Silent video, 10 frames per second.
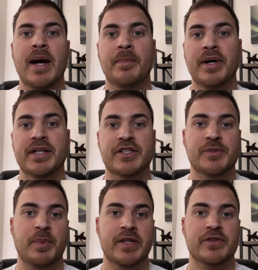But
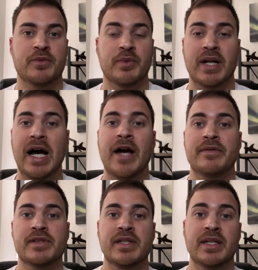just based on what
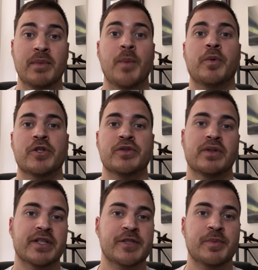I've seen in my
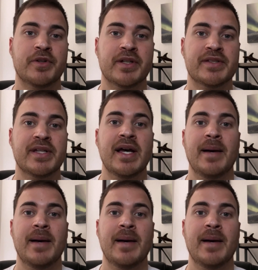personal experience,